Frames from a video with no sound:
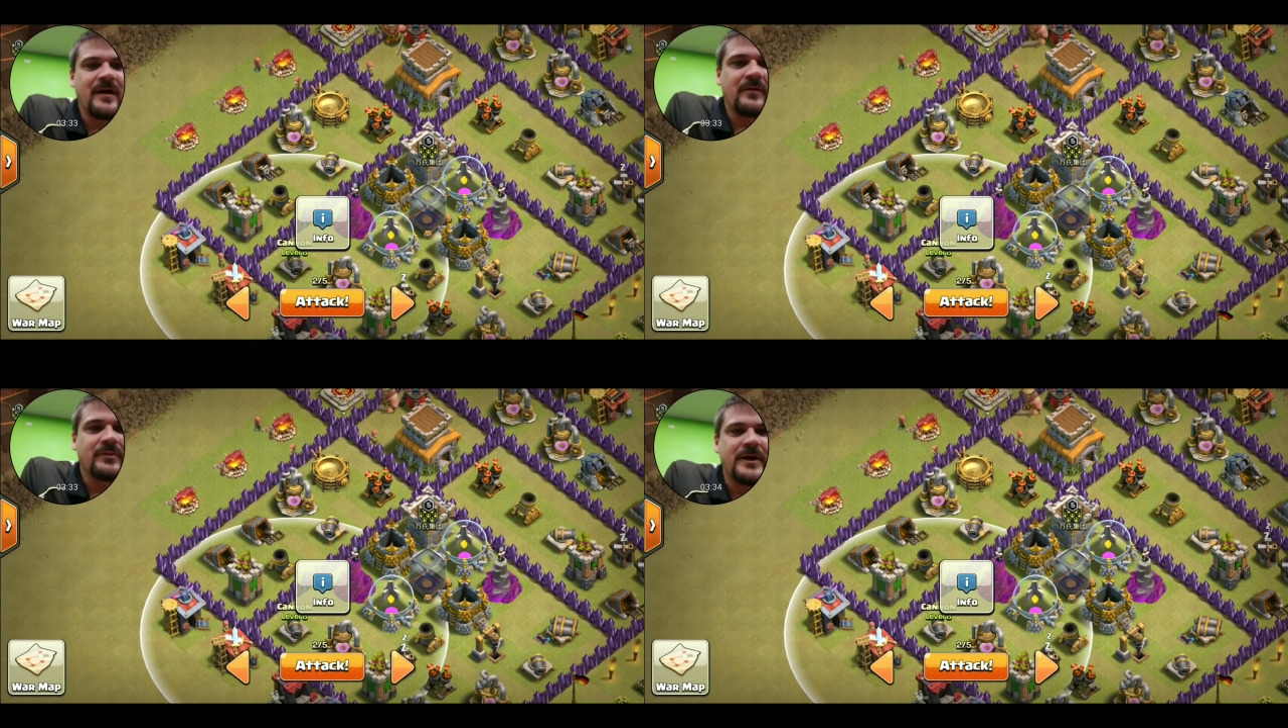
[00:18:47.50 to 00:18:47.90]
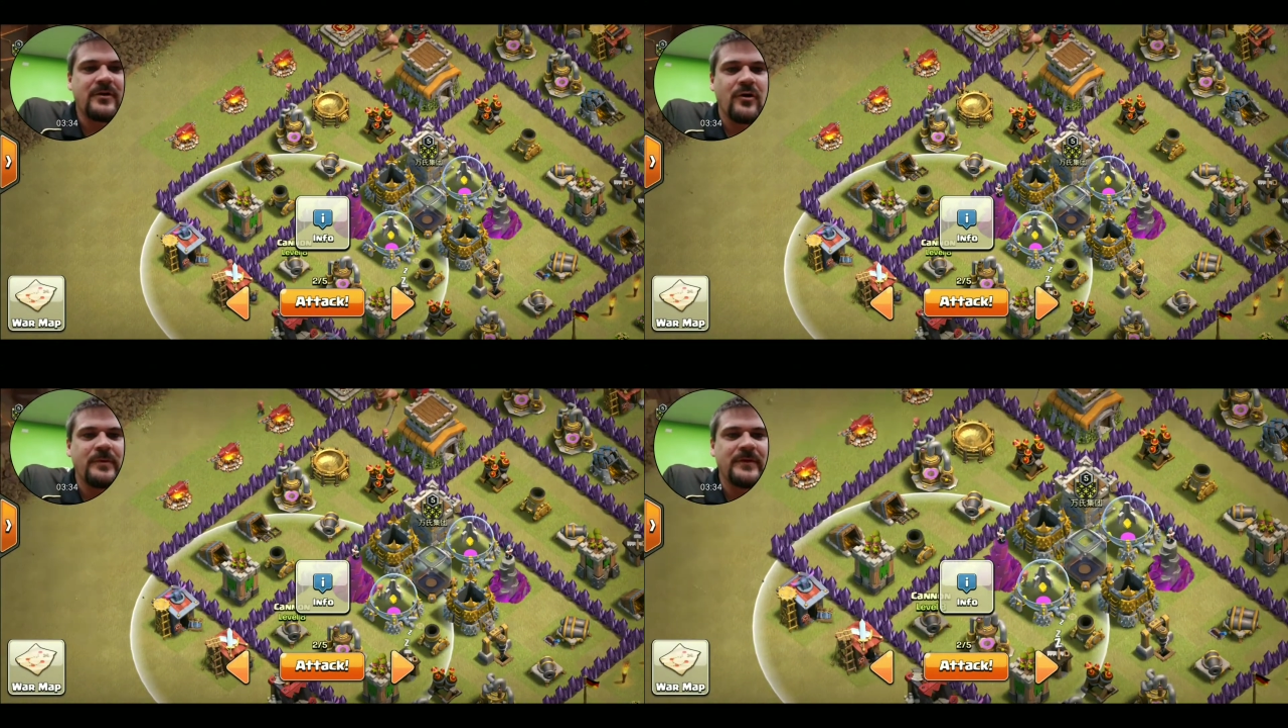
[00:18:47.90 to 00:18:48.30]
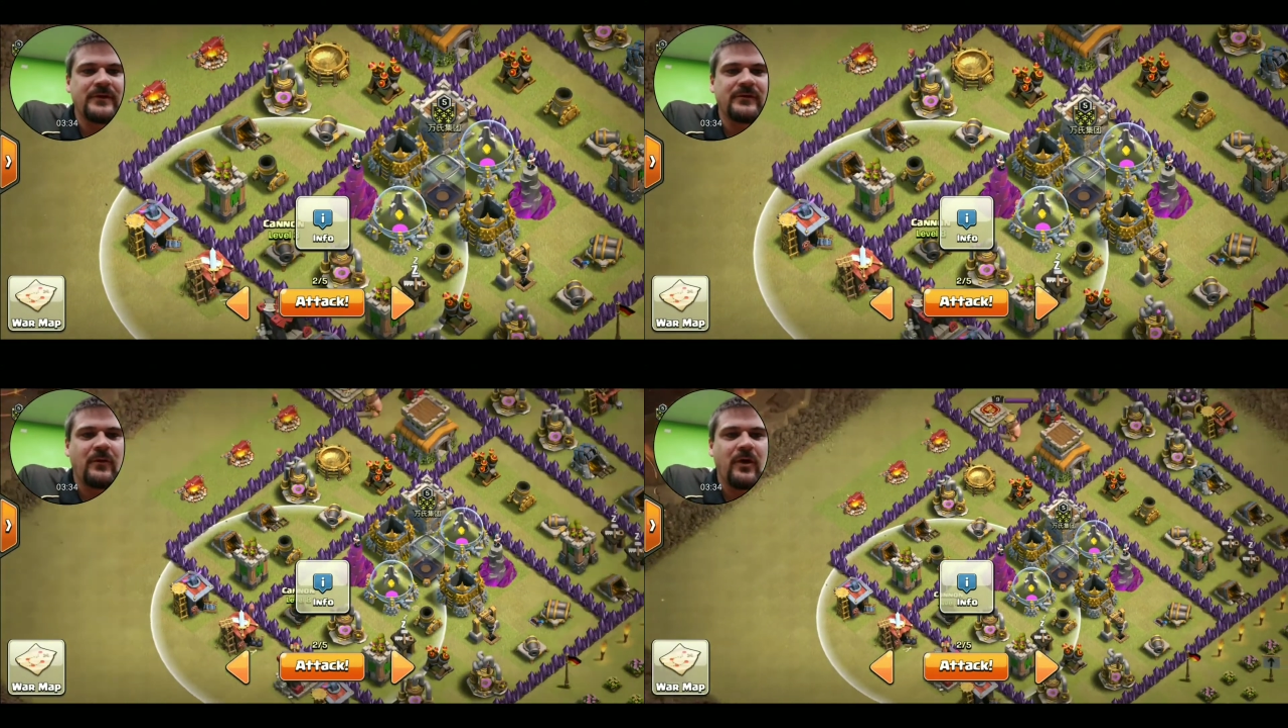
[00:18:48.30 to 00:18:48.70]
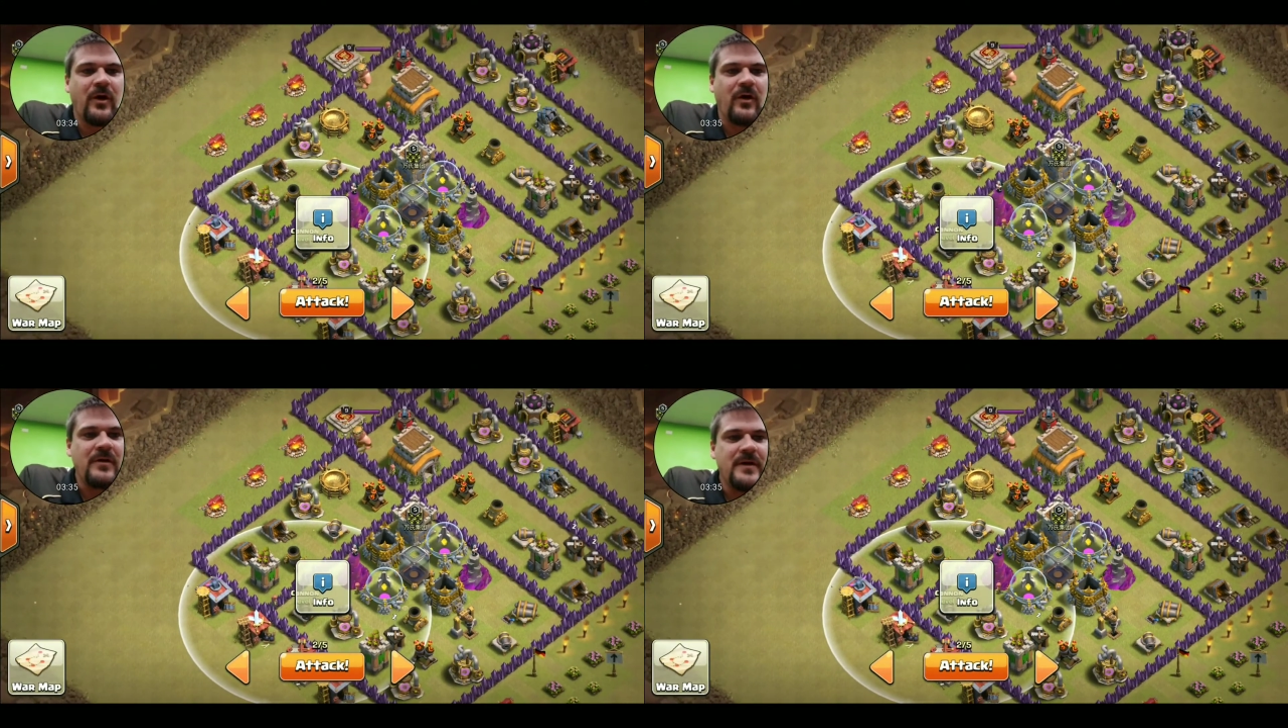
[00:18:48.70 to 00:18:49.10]
break open this
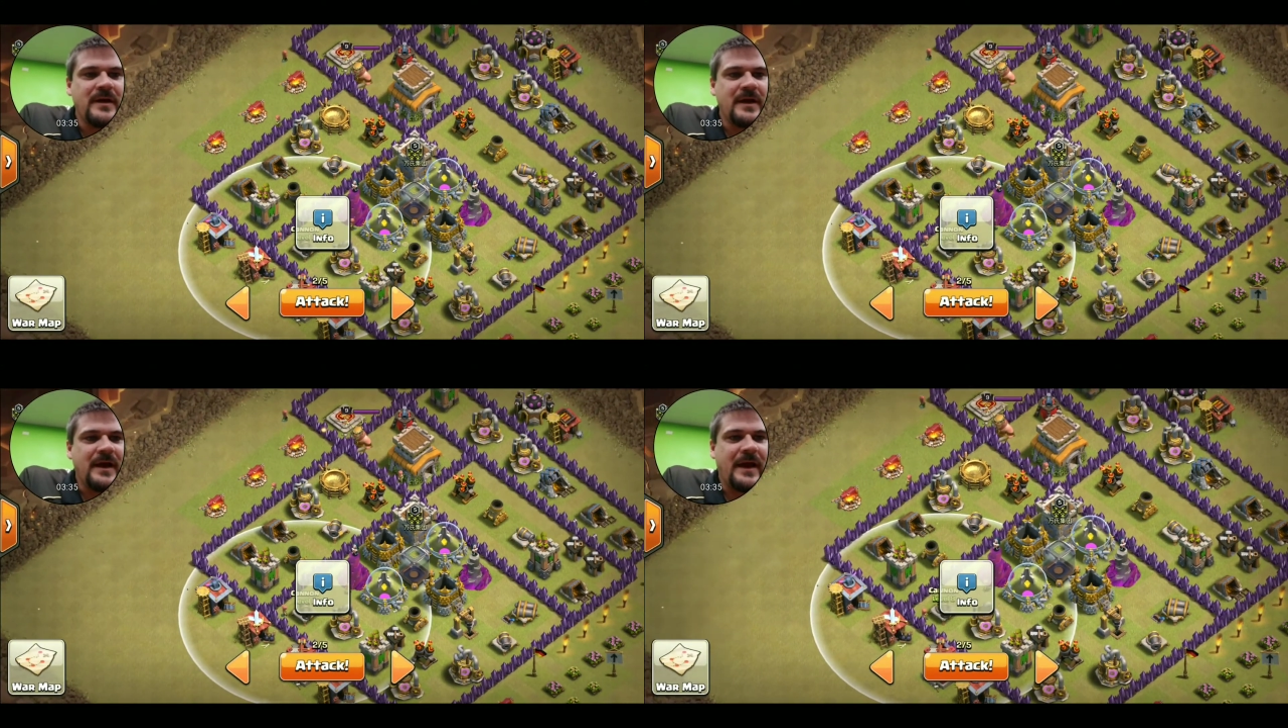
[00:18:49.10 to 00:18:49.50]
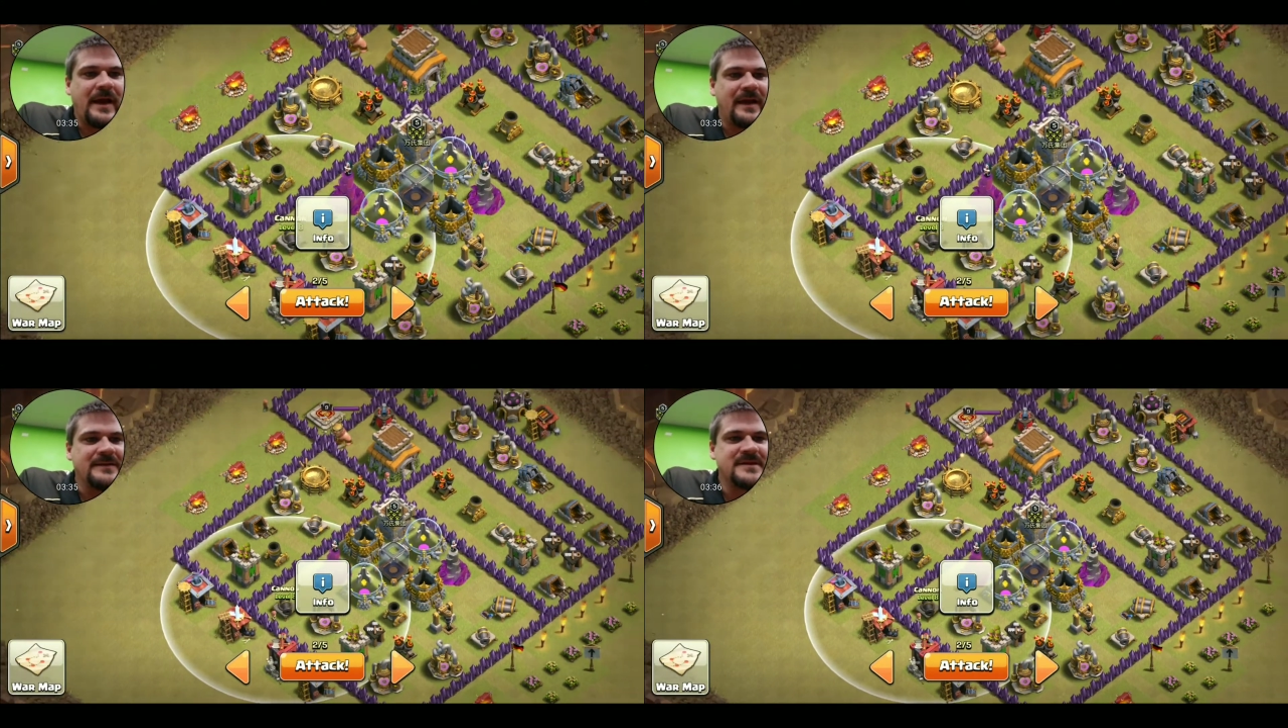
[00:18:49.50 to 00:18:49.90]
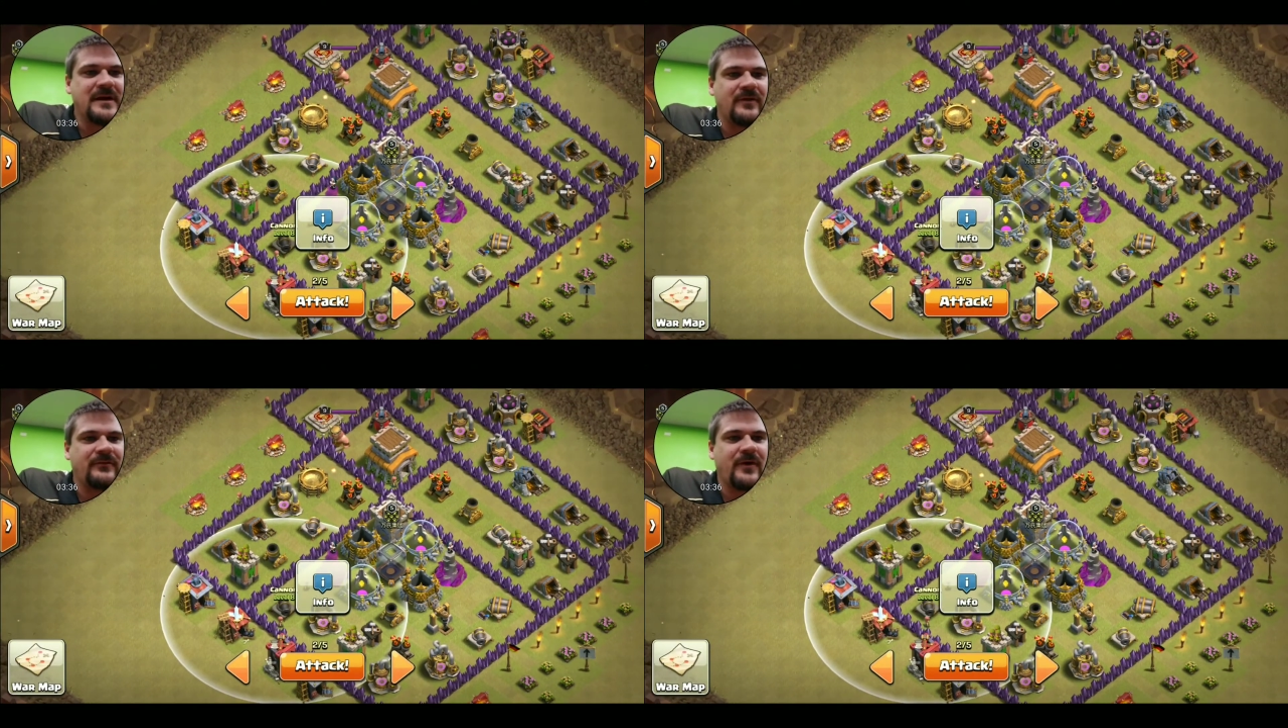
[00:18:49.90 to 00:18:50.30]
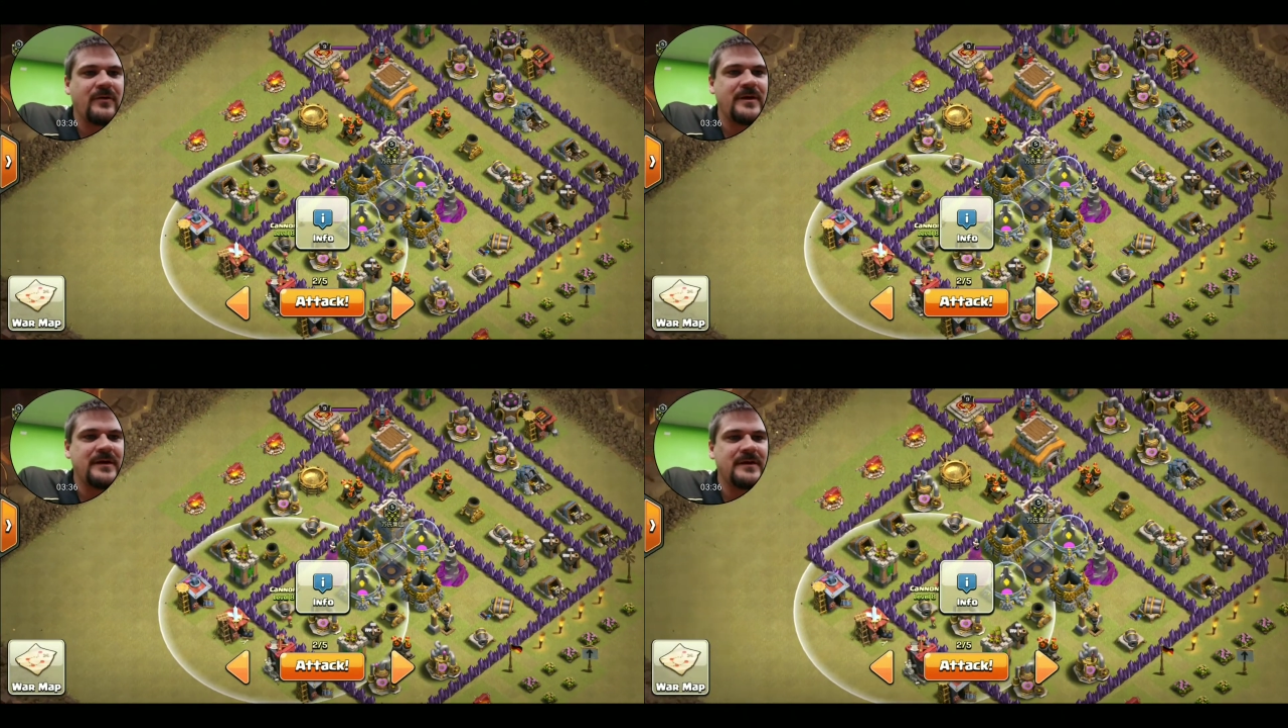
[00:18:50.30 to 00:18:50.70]
wall, and see how far
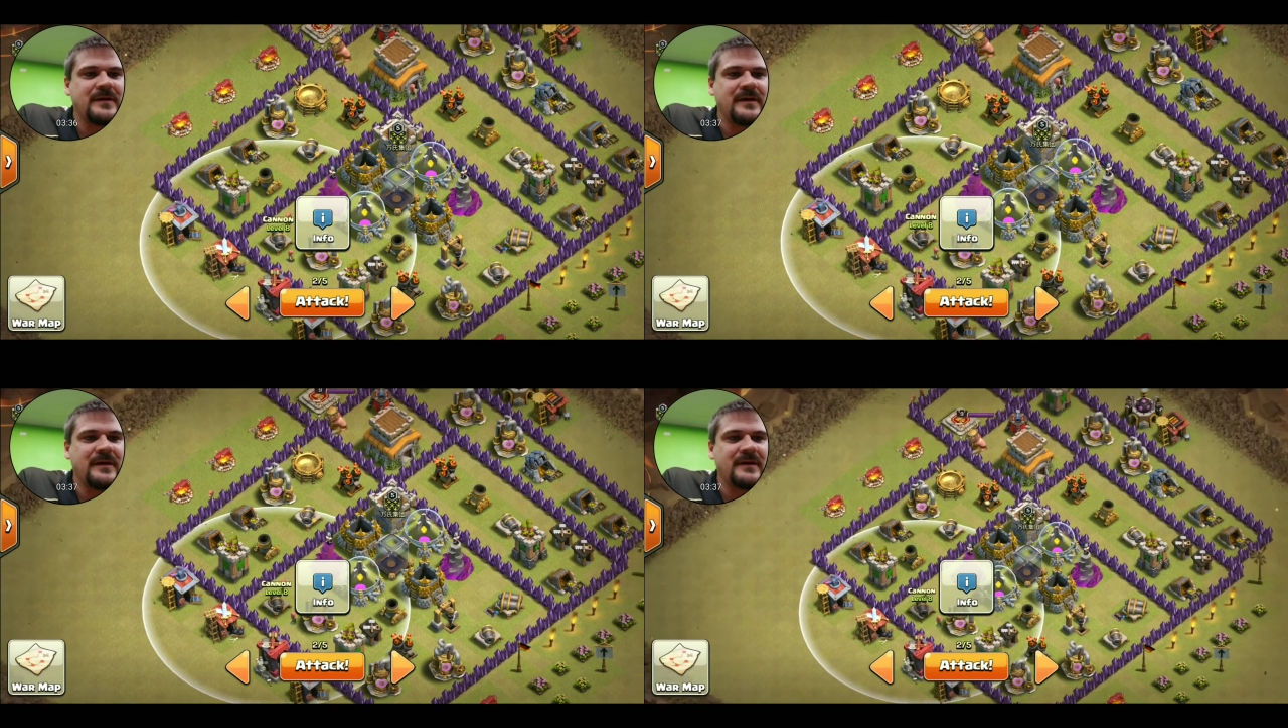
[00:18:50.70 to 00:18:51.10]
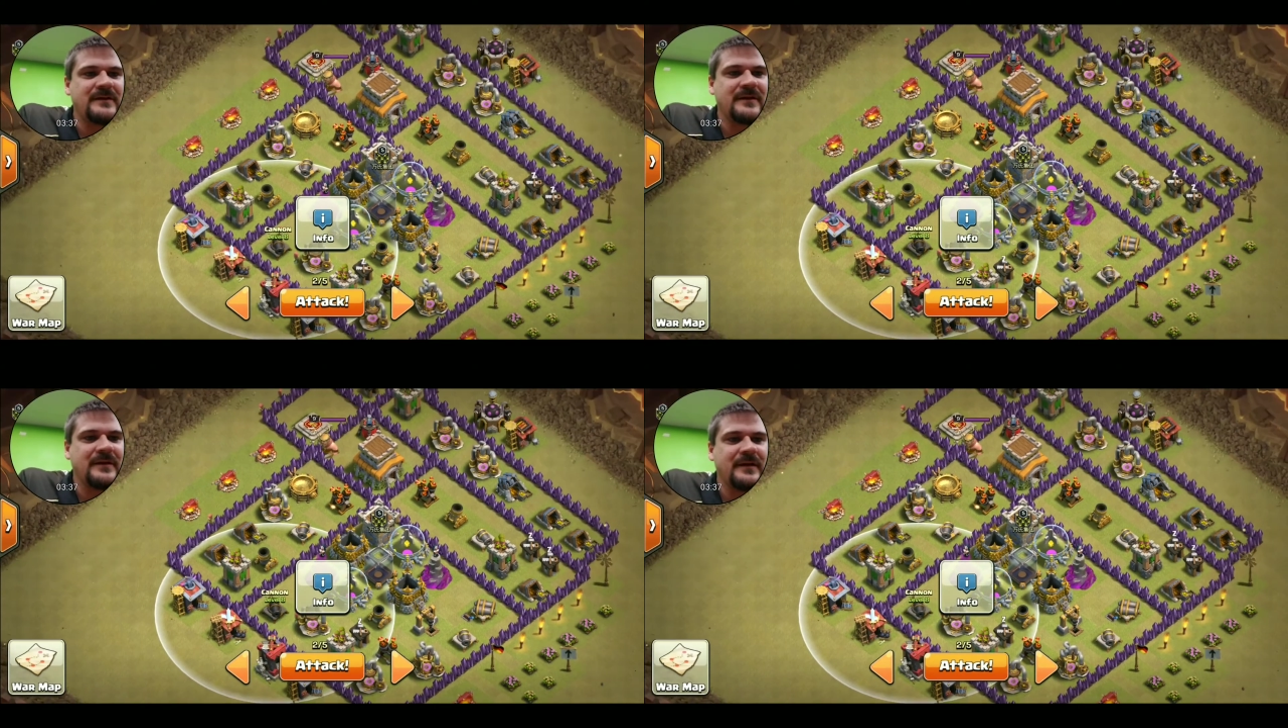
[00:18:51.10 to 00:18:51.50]
we can get.